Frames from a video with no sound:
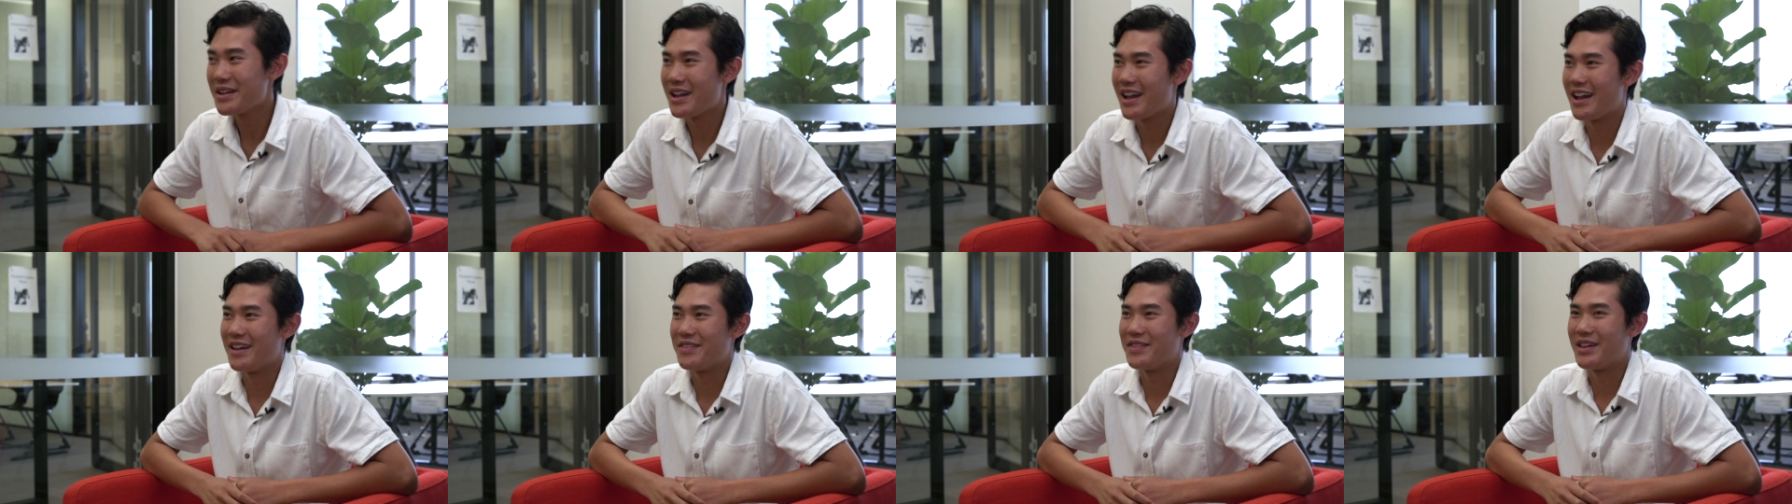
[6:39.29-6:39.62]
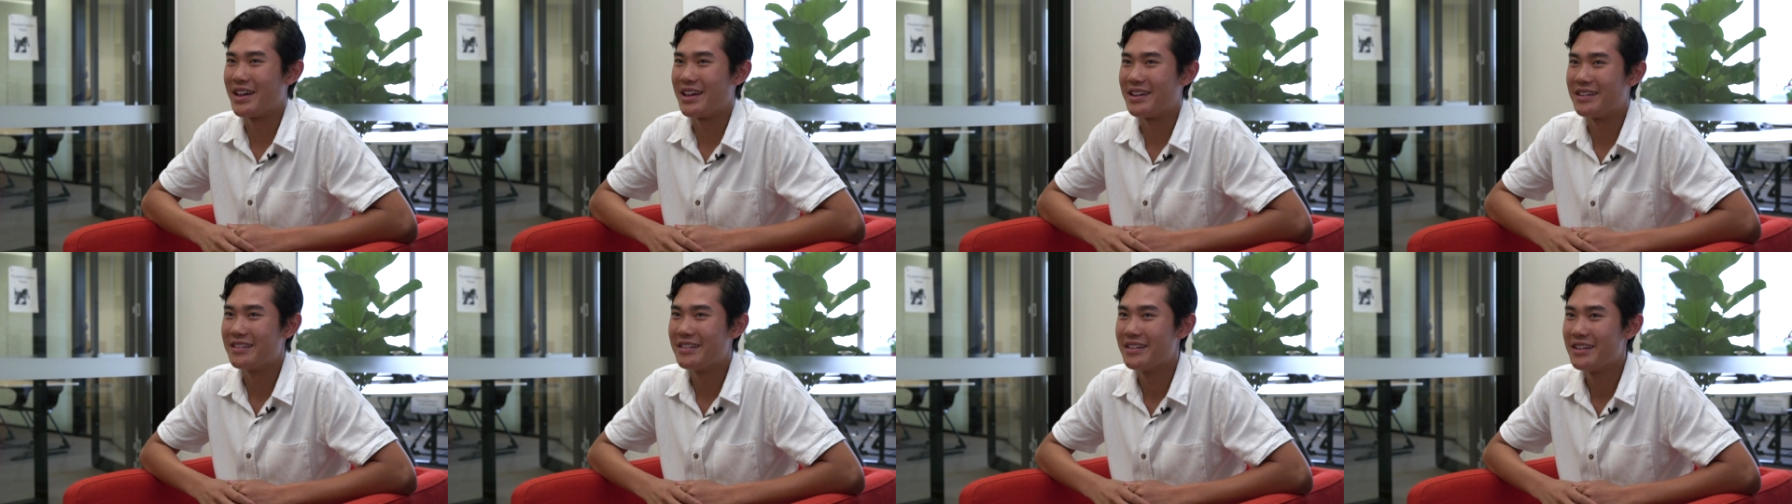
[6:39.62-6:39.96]
And
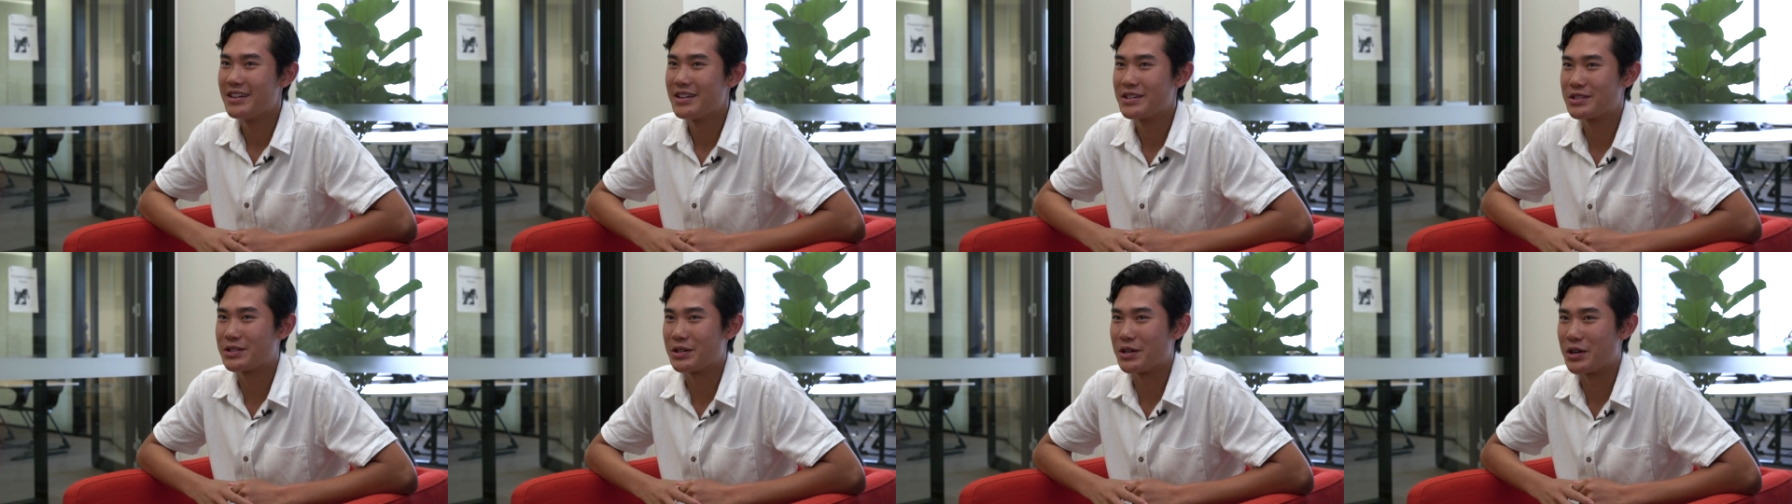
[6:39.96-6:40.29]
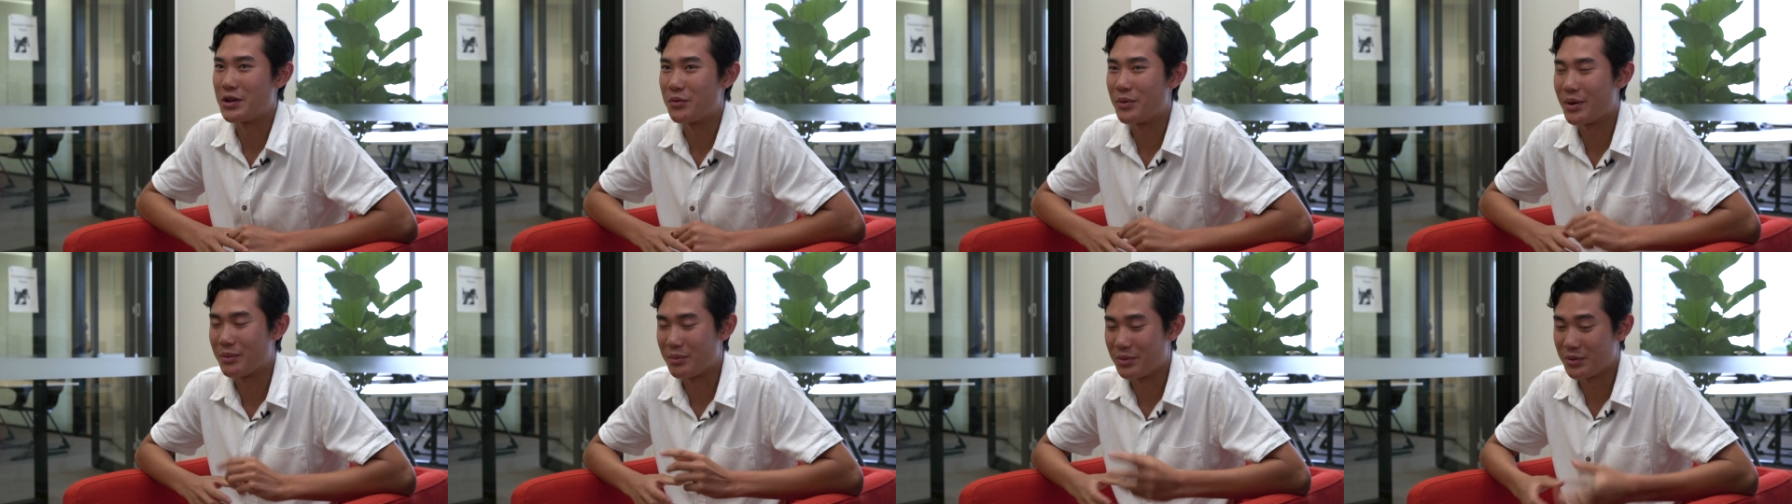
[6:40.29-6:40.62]
then, so
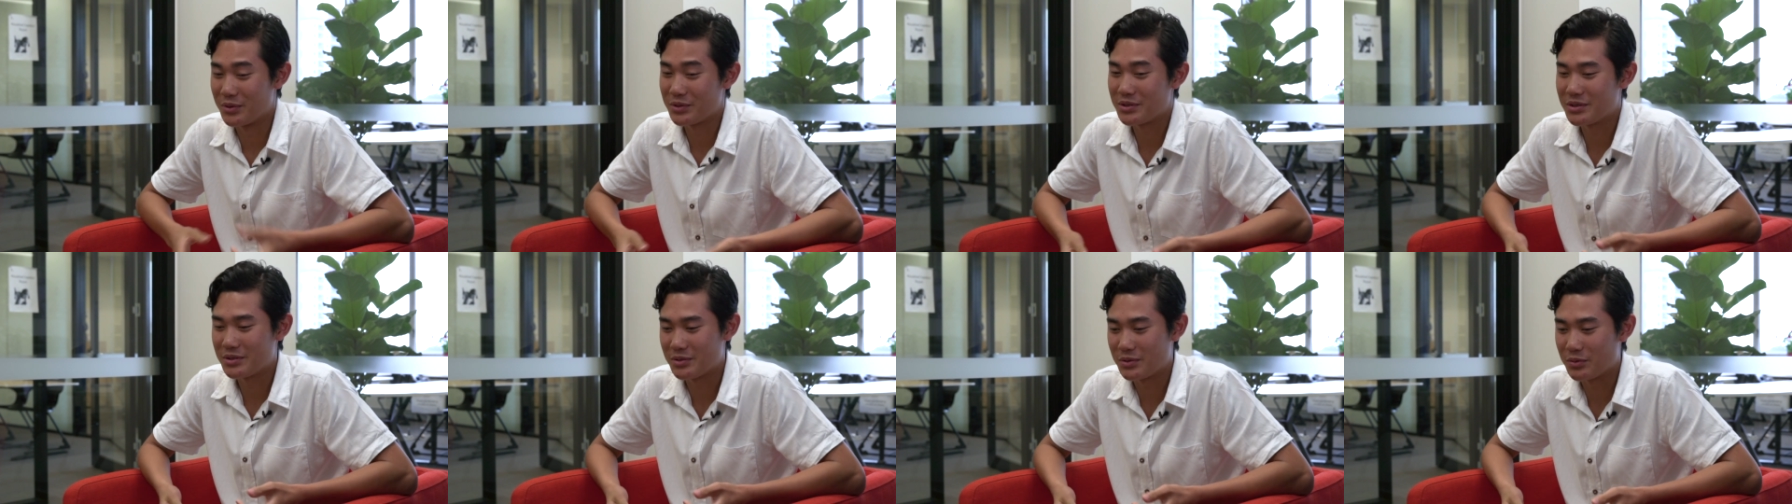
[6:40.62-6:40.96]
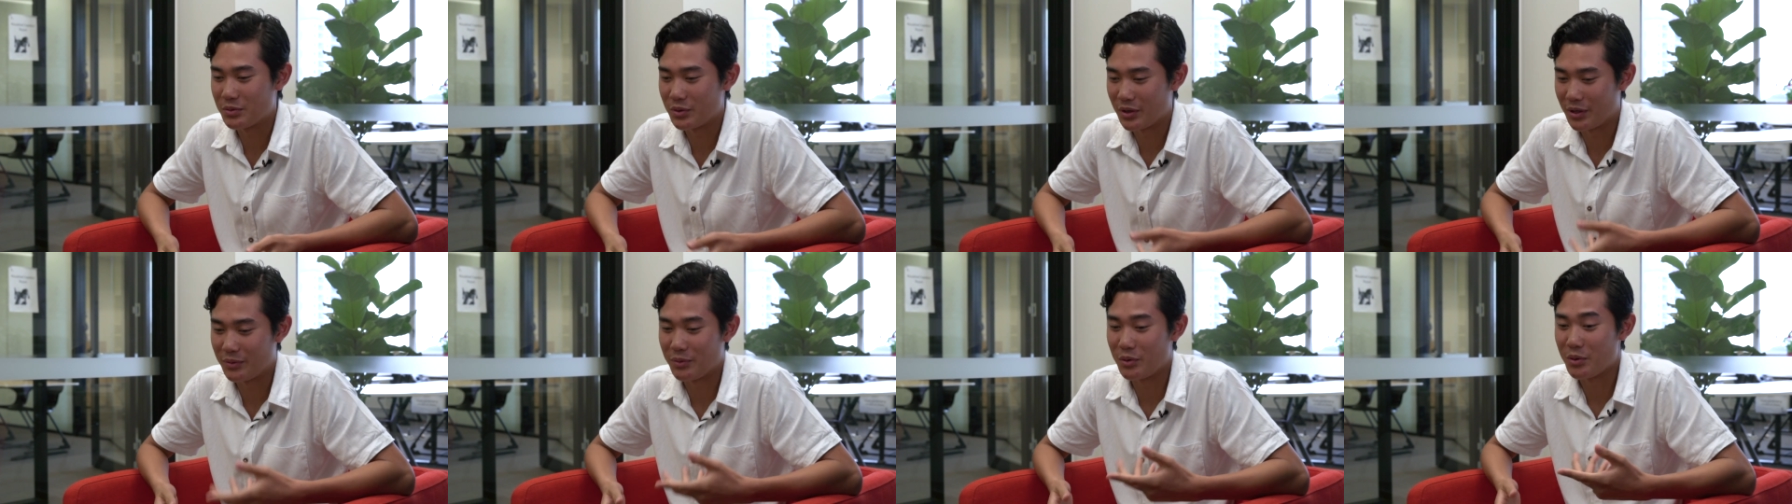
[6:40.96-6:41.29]
when
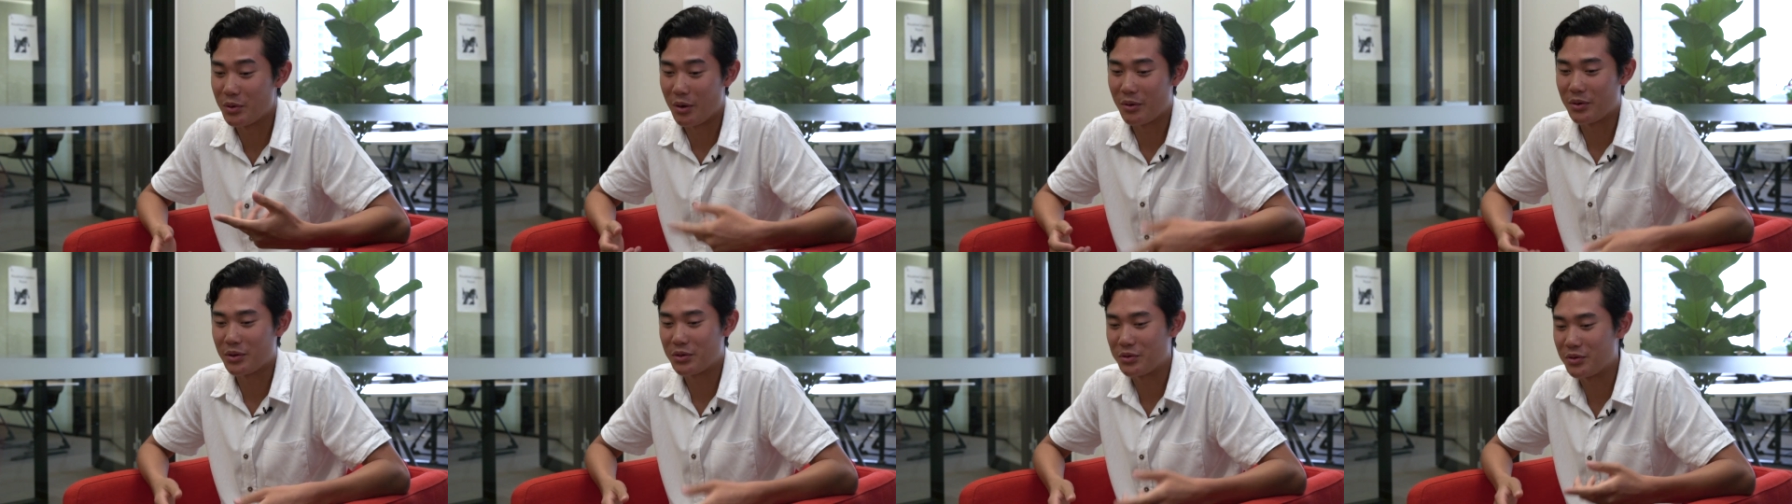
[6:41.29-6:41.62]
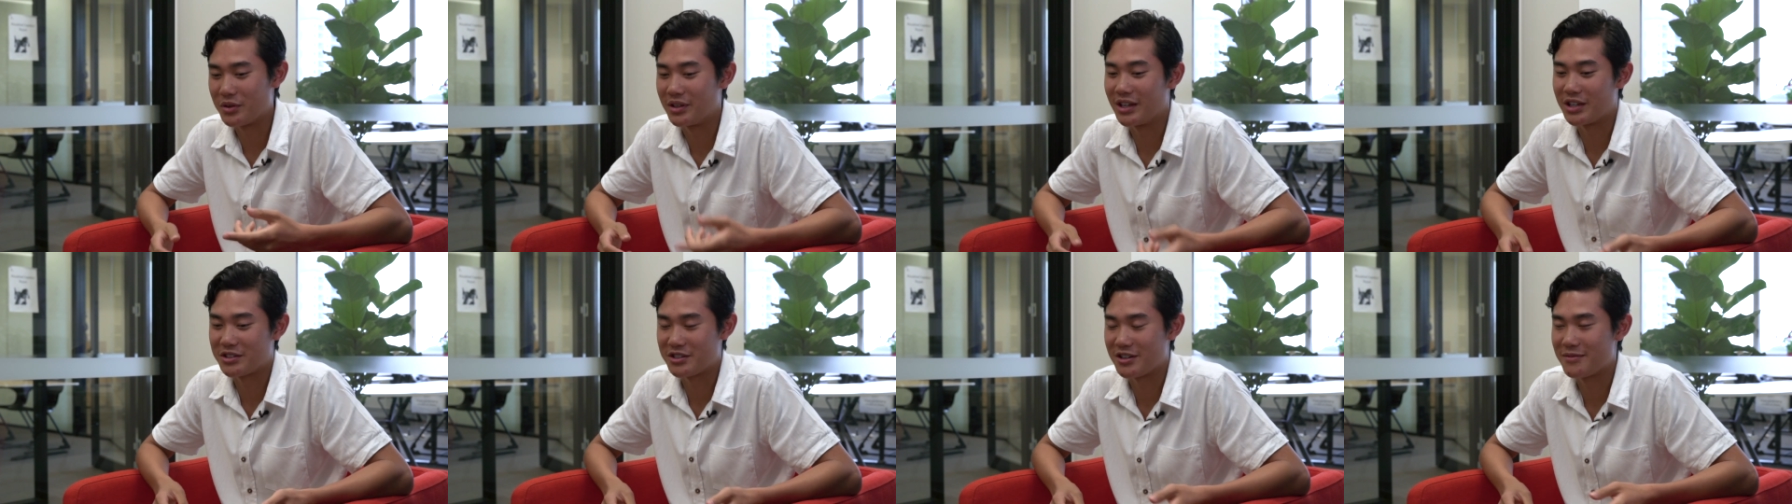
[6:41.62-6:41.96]
we were going
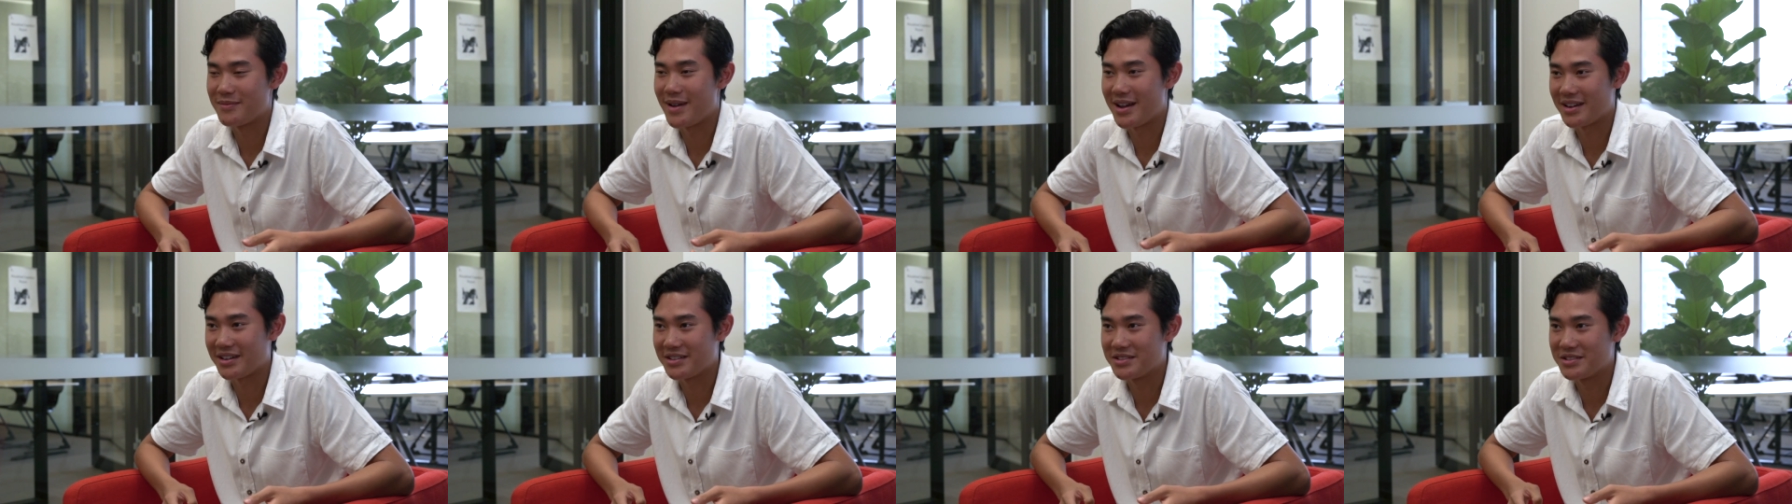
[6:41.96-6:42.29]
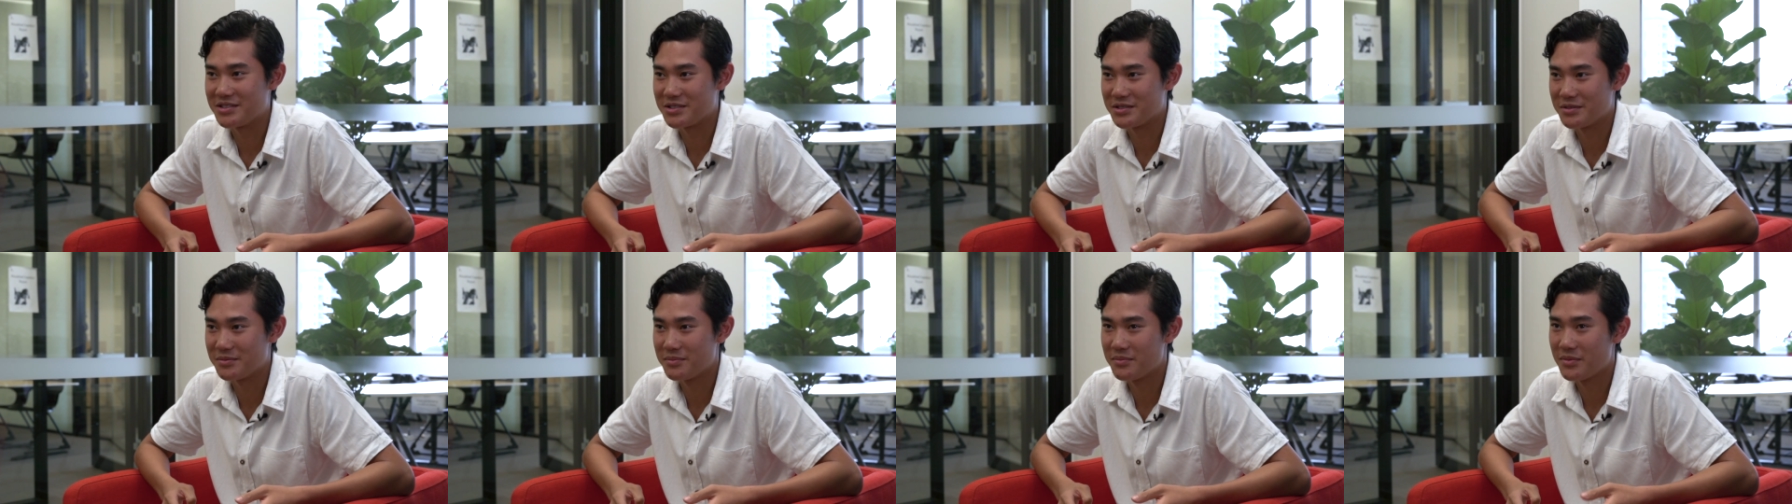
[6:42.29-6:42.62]
through
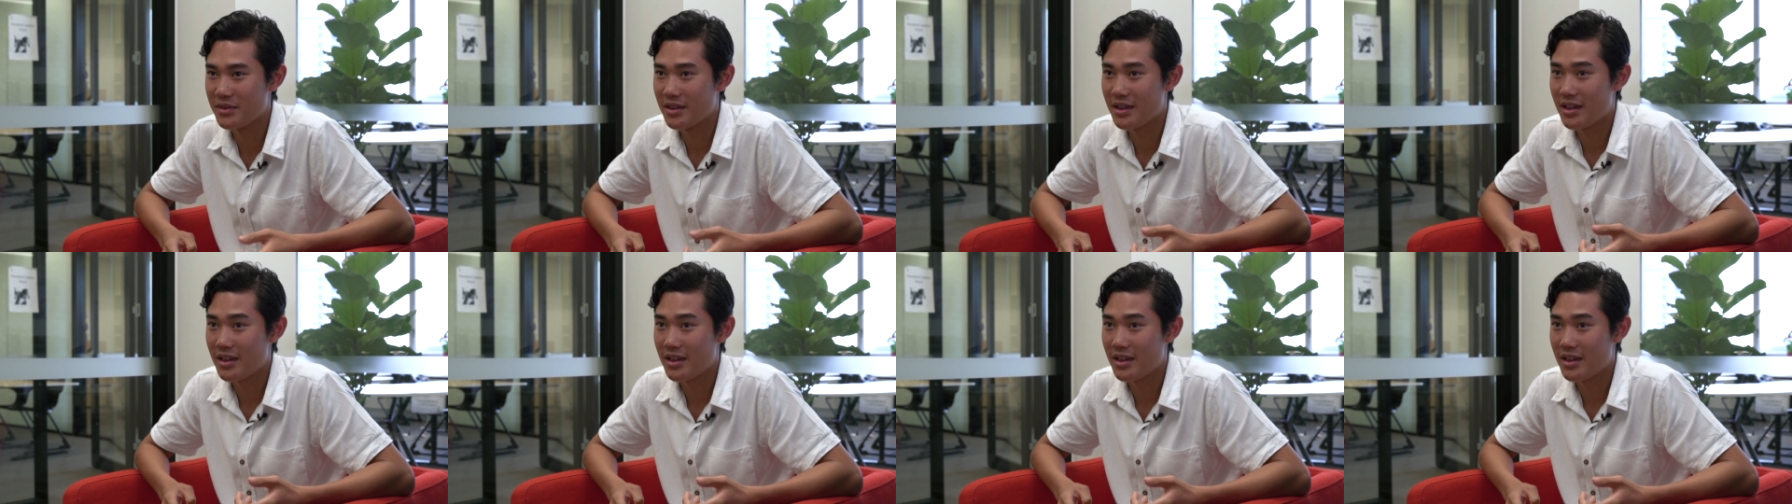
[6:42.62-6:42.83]
electromagnetism,